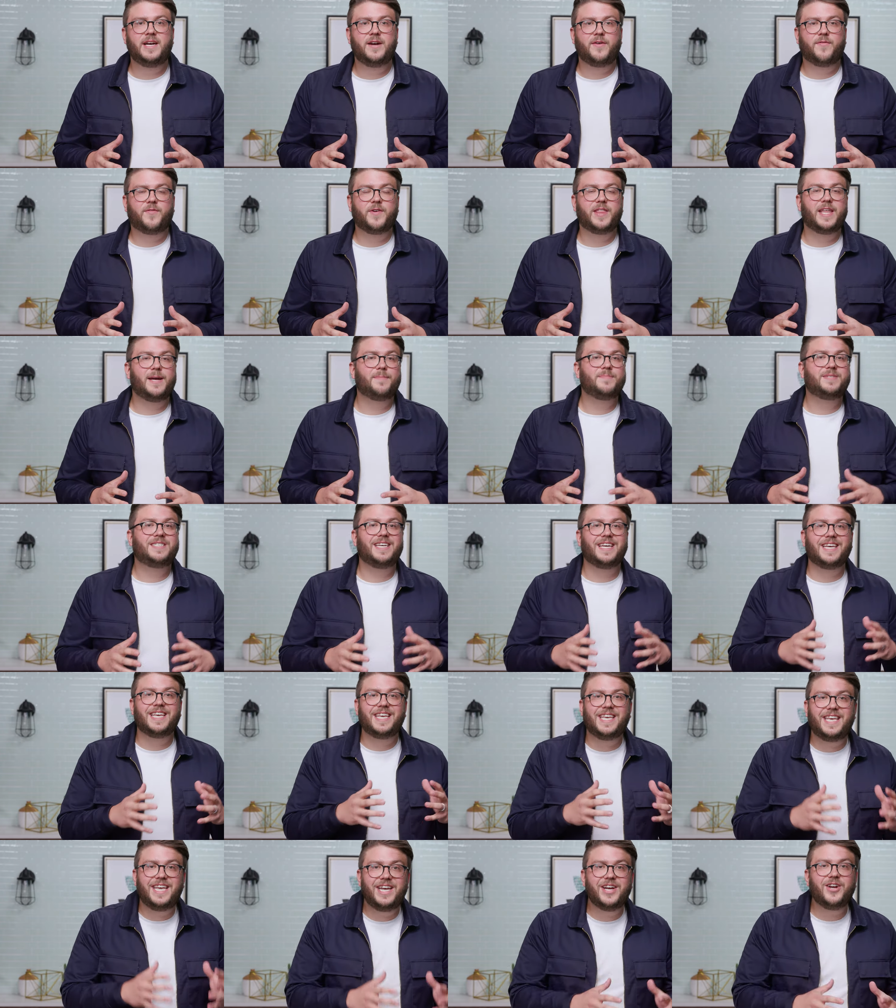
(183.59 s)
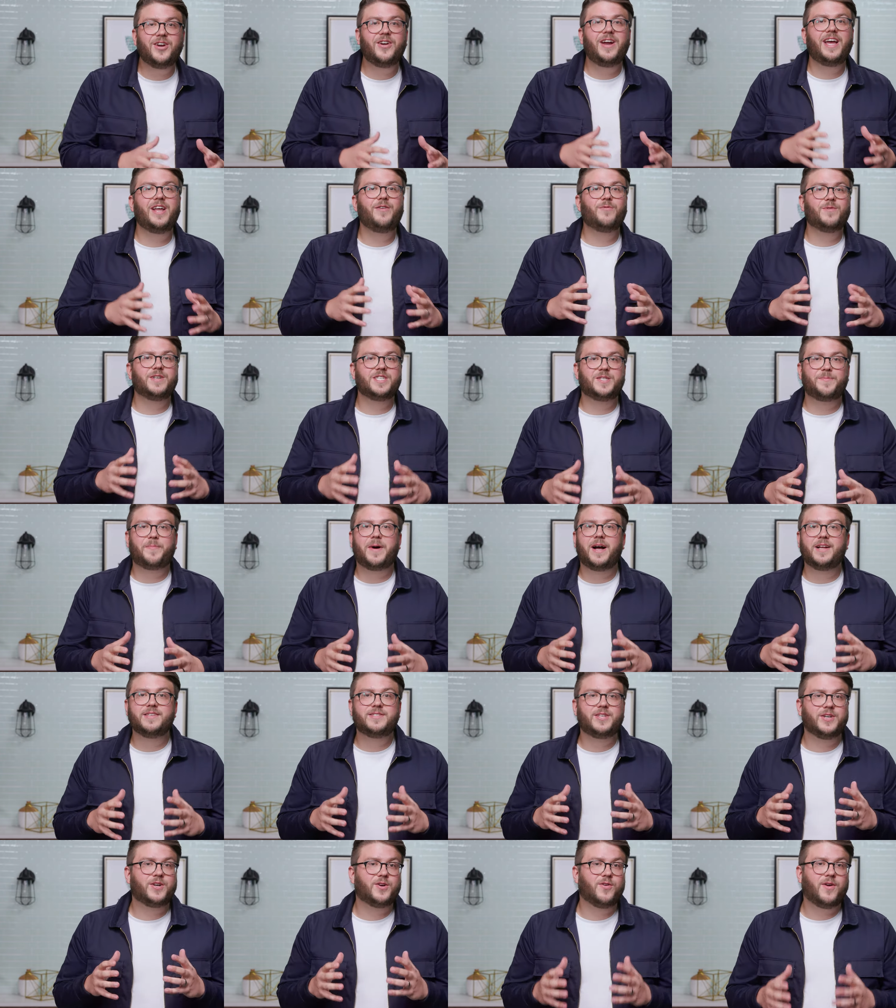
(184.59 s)
for them to hear and
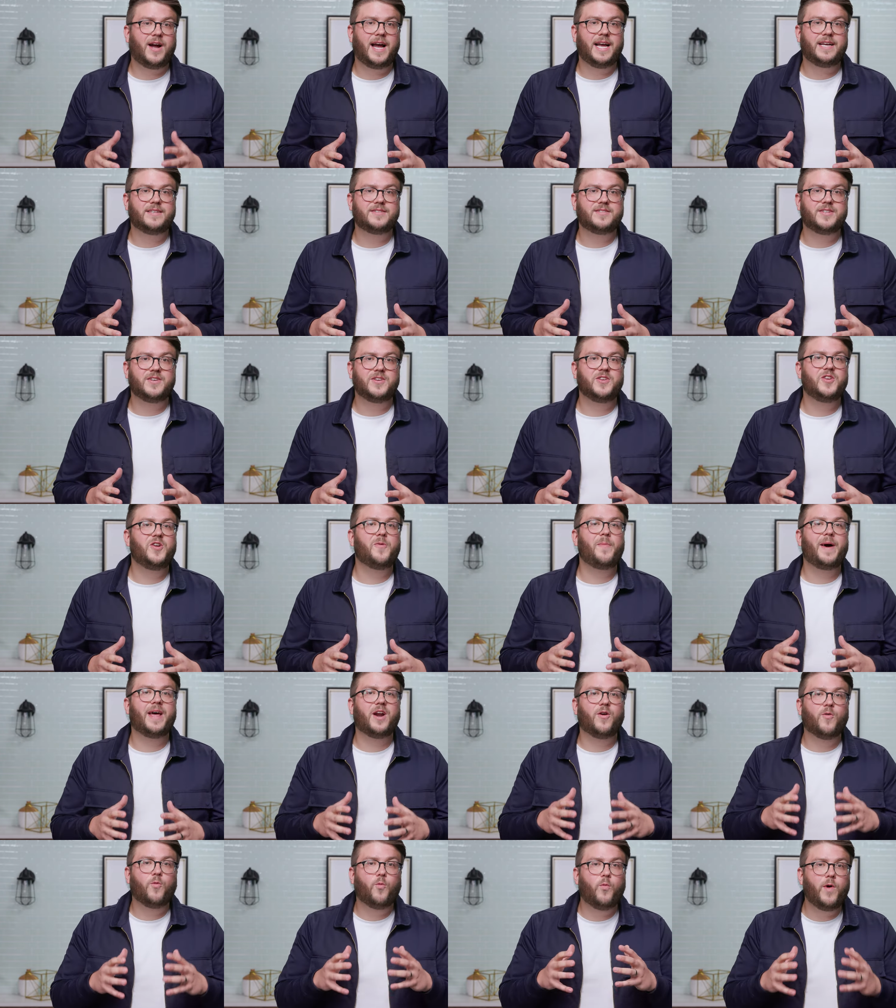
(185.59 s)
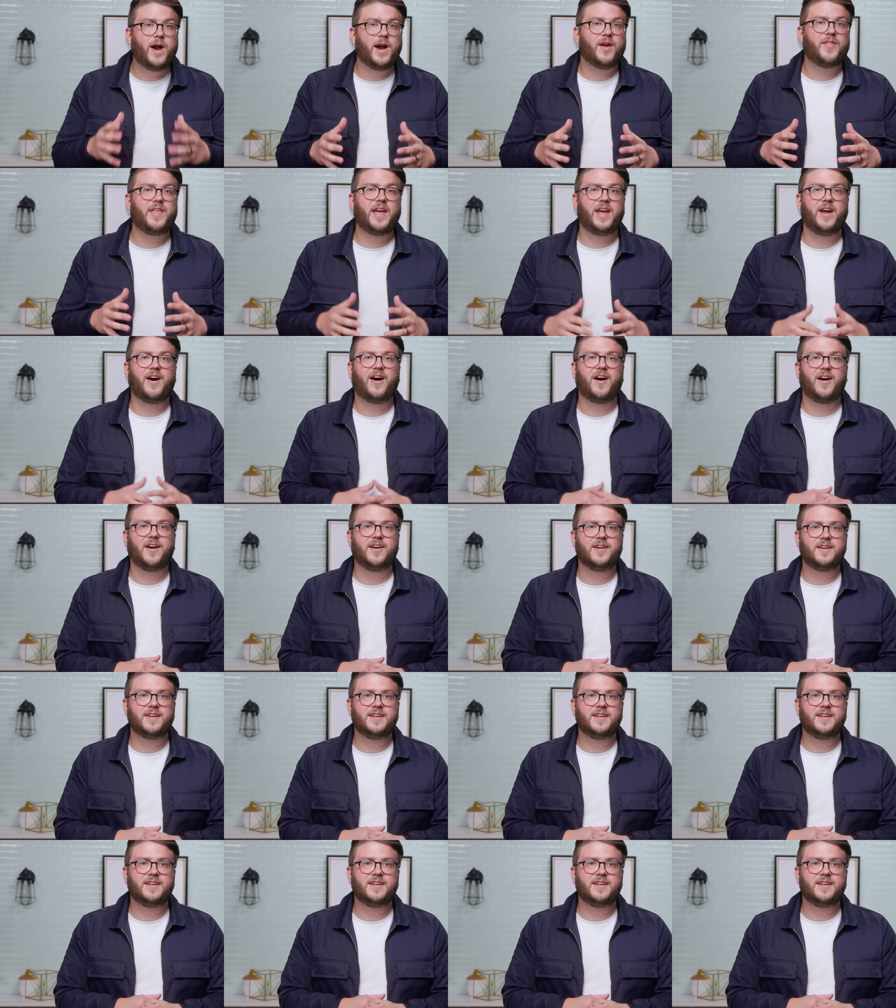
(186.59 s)
respond to Christ no matter where they are.